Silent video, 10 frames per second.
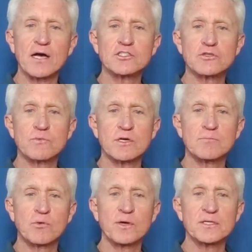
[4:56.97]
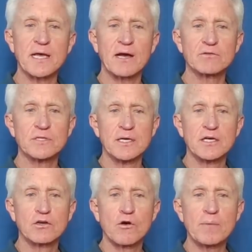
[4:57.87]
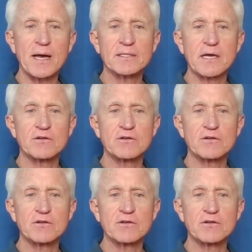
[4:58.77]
I just want to point out go back